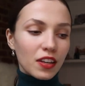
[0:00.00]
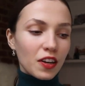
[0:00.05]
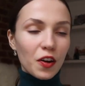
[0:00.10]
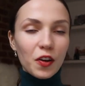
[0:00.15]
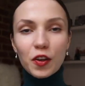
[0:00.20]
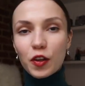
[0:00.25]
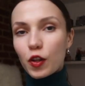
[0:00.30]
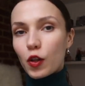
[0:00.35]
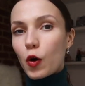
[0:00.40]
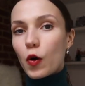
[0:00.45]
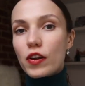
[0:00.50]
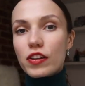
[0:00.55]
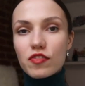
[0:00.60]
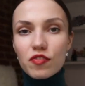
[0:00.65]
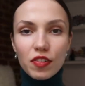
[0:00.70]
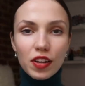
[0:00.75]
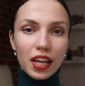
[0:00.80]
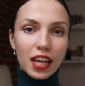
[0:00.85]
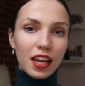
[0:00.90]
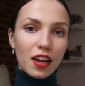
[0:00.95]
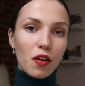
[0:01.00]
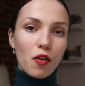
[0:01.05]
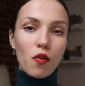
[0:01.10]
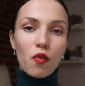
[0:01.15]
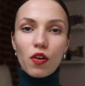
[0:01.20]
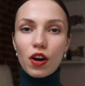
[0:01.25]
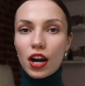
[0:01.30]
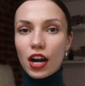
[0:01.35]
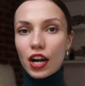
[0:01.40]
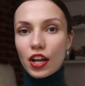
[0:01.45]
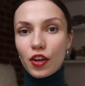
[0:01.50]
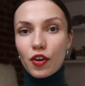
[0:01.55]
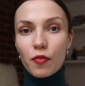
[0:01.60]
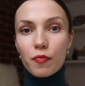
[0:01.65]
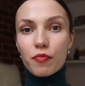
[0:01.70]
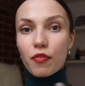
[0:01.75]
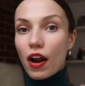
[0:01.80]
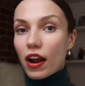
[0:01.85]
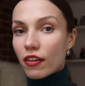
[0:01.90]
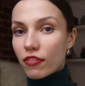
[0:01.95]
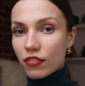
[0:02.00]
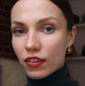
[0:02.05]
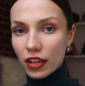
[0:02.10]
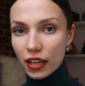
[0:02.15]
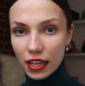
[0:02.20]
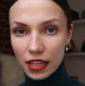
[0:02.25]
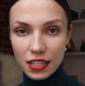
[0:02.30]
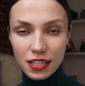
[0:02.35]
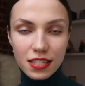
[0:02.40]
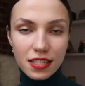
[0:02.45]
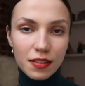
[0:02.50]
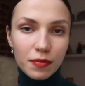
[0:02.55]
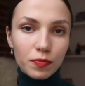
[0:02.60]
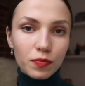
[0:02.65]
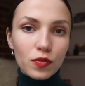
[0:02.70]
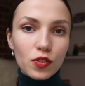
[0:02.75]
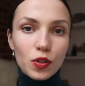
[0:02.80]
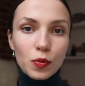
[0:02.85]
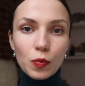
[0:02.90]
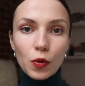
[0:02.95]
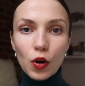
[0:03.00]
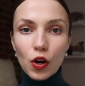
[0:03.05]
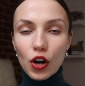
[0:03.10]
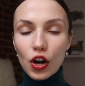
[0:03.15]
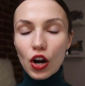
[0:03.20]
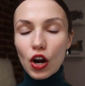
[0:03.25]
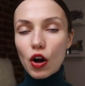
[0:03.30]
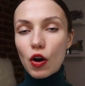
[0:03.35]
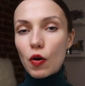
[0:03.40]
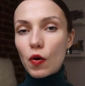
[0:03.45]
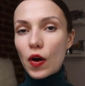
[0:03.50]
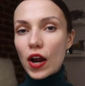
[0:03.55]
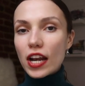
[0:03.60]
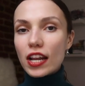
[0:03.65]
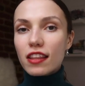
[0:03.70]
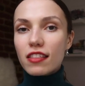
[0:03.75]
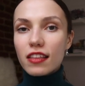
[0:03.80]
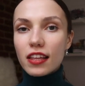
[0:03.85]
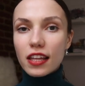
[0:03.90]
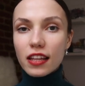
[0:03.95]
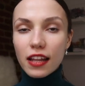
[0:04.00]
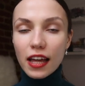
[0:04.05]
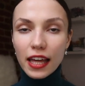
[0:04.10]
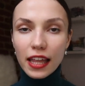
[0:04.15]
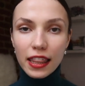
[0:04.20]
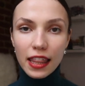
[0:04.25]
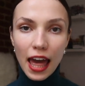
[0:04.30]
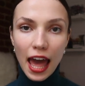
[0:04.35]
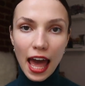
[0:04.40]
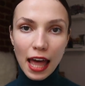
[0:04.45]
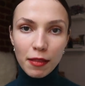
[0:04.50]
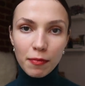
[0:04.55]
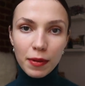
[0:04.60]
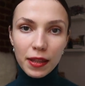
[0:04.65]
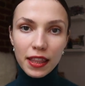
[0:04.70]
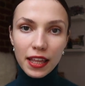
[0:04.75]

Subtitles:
you know, your laundry or your breakfast tomorrow or anything like that,